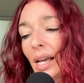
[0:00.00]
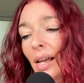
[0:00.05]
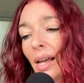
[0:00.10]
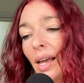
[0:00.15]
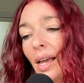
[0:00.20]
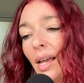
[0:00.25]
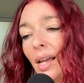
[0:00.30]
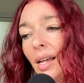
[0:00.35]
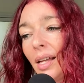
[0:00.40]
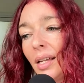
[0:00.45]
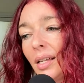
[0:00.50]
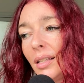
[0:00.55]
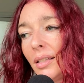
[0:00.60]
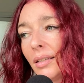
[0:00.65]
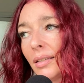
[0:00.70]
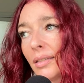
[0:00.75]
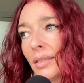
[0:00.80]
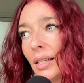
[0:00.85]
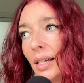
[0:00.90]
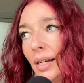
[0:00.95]

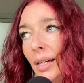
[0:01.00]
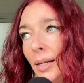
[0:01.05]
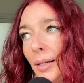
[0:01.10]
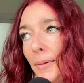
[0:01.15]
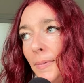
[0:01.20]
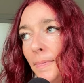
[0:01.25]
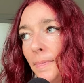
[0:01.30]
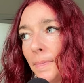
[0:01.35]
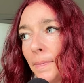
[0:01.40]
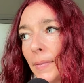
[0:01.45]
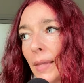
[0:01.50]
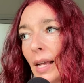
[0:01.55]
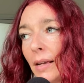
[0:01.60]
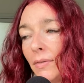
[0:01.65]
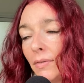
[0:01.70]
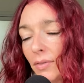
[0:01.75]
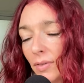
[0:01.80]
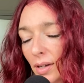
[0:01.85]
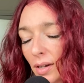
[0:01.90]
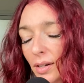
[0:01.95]
And um,
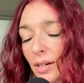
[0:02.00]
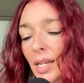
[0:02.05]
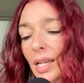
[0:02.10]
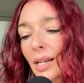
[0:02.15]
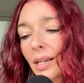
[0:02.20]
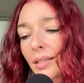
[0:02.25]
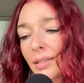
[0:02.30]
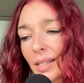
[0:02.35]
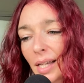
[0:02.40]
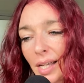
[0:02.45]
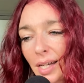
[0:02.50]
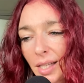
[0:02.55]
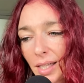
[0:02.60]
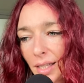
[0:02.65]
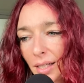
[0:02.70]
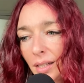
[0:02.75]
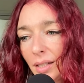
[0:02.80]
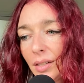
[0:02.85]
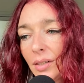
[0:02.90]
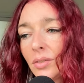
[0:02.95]
I'm very
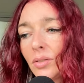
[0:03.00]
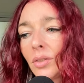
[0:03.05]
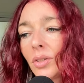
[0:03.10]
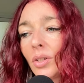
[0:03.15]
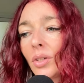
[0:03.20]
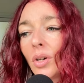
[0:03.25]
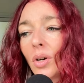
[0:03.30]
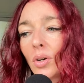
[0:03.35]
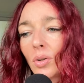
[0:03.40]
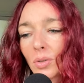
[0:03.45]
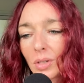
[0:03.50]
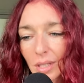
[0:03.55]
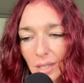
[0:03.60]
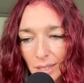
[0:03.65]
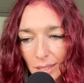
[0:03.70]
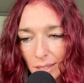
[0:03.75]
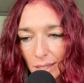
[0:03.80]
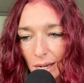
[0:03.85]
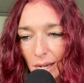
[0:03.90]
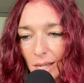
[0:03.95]
excited to go to
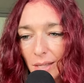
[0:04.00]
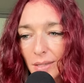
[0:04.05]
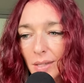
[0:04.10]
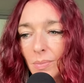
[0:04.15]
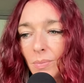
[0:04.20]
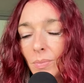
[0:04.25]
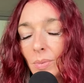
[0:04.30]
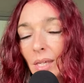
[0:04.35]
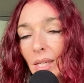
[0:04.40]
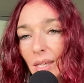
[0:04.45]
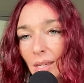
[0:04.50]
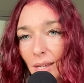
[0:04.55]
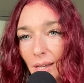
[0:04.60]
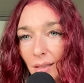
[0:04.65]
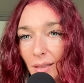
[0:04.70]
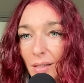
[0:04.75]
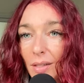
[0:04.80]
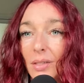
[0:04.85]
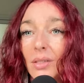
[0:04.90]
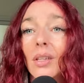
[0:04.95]
the States and be
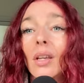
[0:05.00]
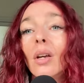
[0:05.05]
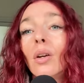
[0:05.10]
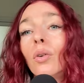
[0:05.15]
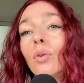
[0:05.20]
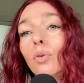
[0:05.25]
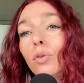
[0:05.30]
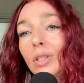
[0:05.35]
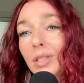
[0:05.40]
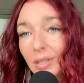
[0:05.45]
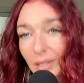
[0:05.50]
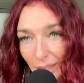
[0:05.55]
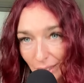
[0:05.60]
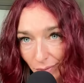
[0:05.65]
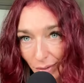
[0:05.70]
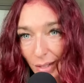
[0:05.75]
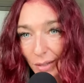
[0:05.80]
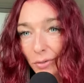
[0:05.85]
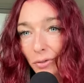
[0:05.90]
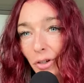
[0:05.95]
in this
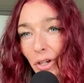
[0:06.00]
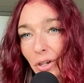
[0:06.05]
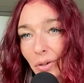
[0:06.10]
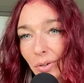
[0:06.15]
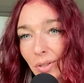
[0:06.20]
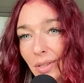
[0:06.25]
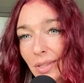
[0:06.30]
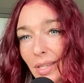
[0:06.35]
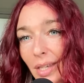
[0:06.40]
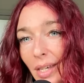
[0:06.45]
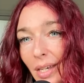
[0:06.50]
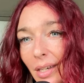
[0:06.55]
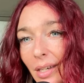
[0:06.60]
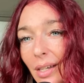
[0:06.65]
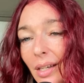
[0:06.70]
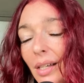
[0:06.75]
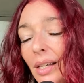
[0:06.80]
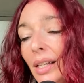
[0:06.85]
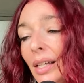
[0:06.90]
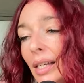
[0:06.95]
receiving frequency
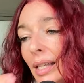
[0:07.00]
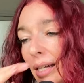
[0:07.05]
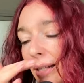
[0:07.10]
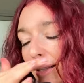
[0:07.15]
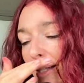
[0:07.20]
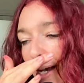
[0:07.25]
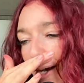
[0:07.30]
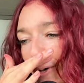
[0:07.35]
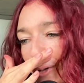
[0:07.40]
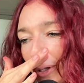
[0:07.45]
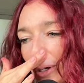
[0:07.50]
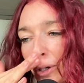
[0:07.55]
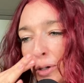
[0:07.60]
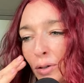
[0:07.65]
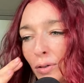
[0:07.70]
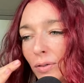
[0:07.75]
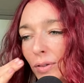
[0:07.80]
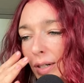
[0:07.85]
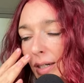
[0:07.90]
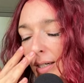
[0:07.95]
and allow the
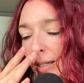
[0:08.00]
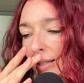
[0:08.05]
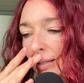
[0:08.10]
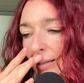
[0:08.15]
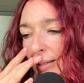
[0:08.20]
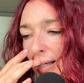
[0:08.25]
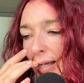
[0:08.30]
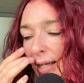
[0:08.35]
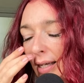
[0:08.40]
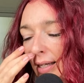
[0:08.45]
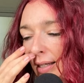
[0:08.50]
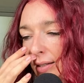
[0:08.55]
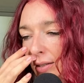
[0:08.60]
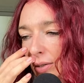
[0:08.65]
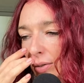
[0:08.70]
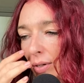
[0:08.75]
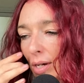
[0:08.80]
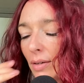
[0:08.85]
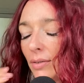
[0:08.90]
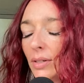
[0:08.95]
universe and
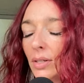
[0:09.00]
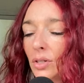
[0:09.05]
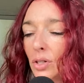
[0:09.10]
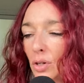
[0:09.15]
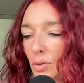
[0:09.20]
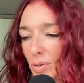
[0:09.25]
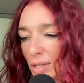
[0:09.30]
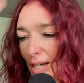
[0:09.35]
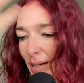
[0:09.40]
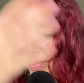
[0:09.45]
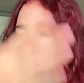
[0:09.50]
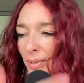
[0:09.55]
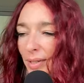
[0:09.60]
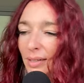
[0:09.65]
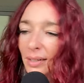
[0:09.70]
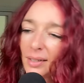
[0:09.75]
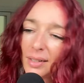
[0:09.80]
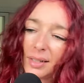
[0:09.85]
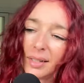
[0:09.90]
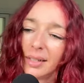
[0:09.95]
whoever shows up
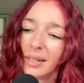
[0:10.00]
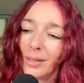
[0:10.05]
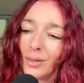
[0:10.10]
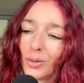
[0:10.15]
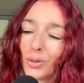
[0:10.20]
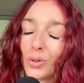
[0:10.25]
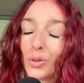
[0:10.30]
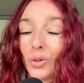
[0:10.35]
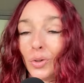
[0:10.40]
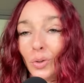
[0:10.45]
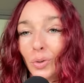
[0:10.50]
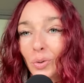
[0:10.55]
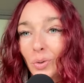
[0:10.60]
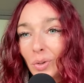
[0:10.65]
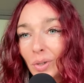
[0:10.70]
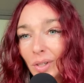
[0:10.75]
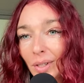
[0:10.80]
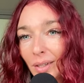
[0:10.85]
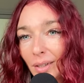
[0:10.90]
to,